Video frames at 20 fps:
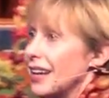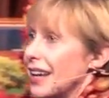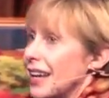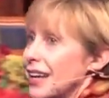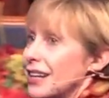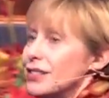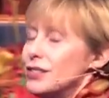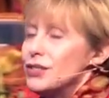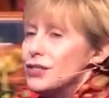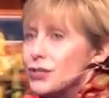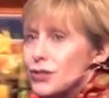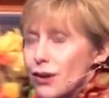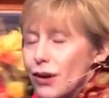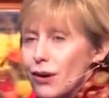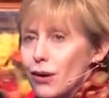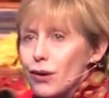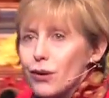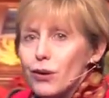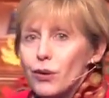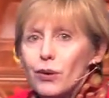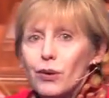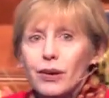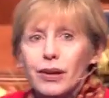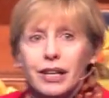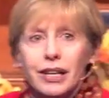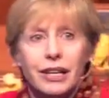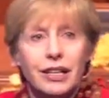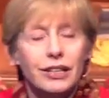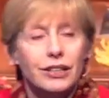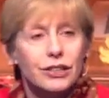And
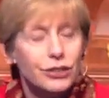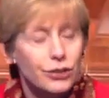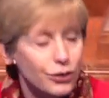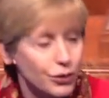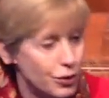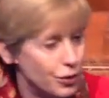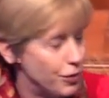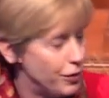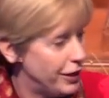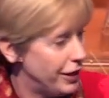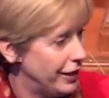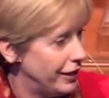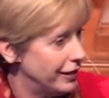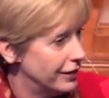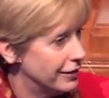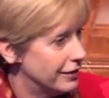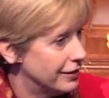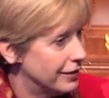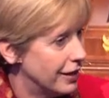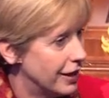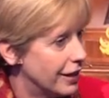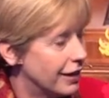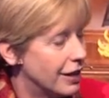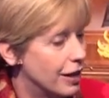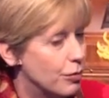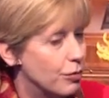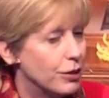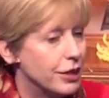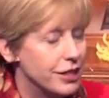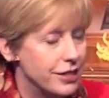so it took me a
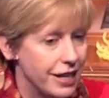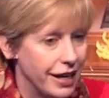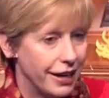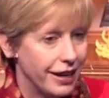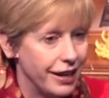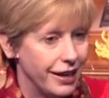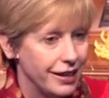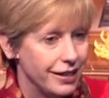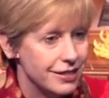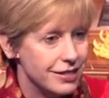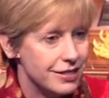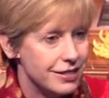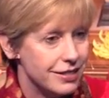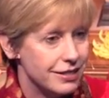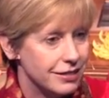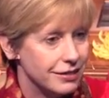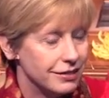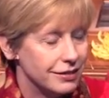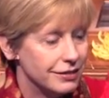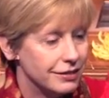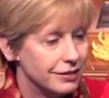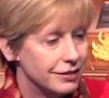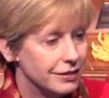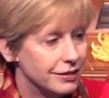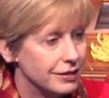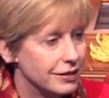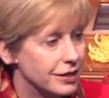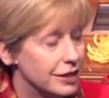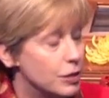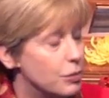couple of decades
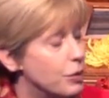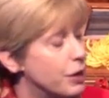to